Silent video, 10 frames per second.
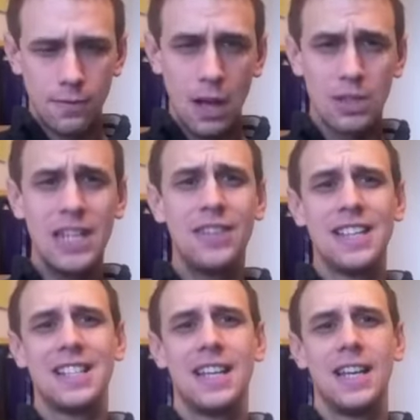I was leaving it
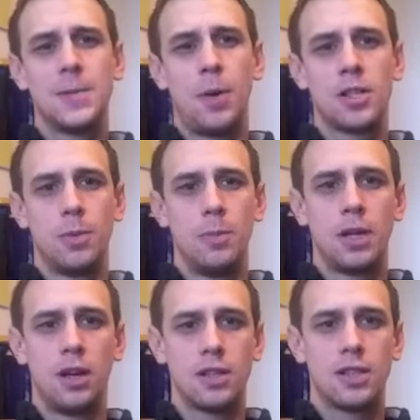as late as possible
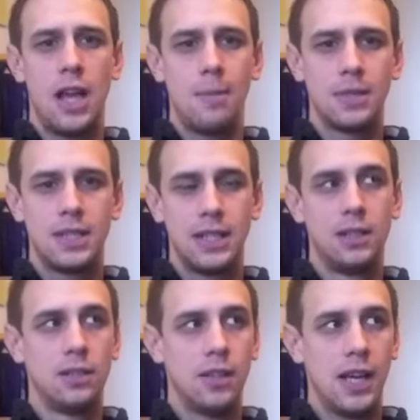because I'm
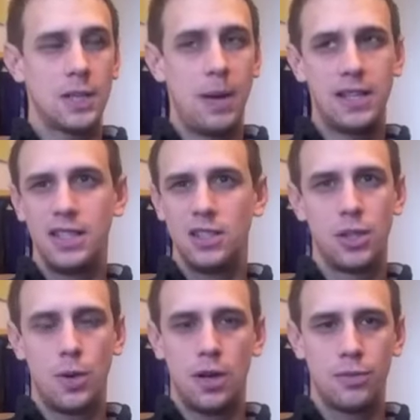still expecting
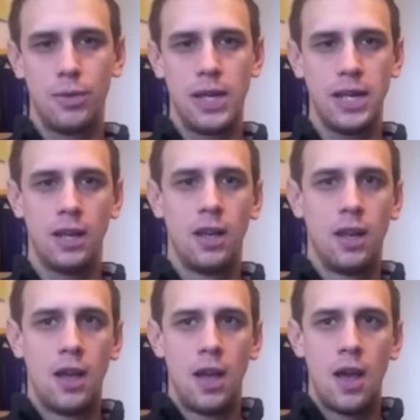2 or 3
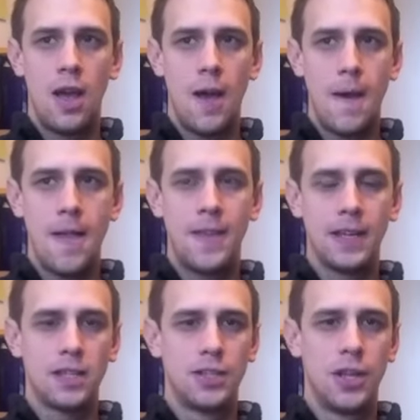
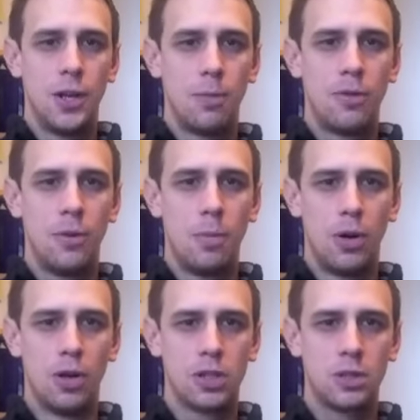things to turn up through the
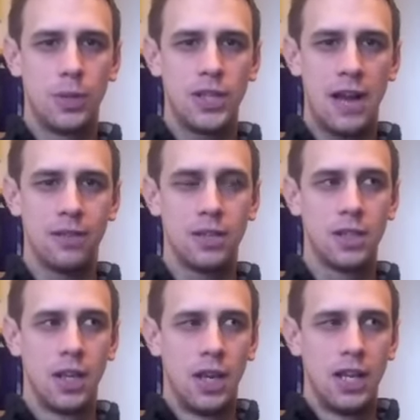post, which haven't.
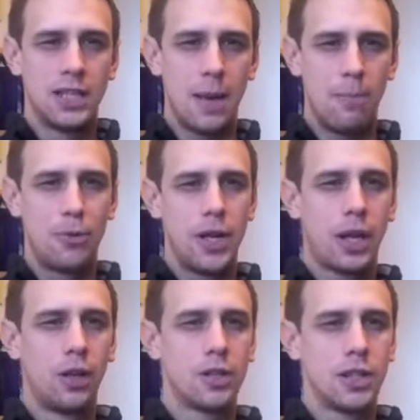It's getting pretty
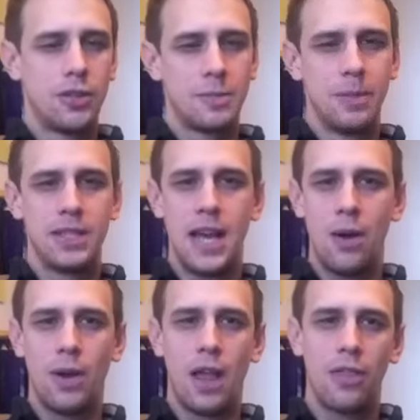close to Christmas
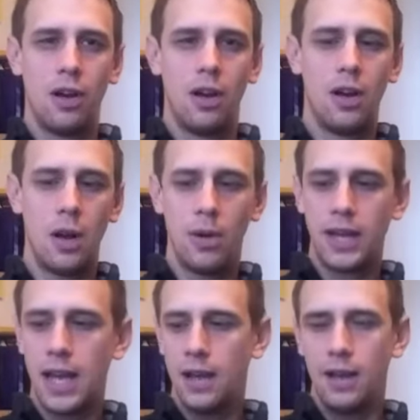now, and I thought I want to
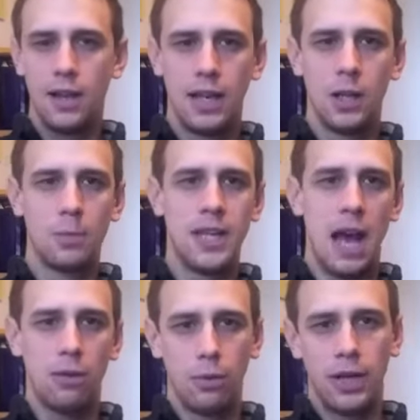get a little update
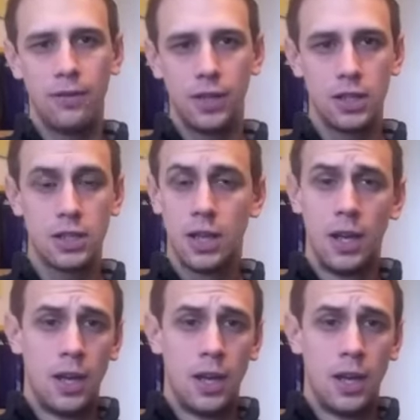out of the way first,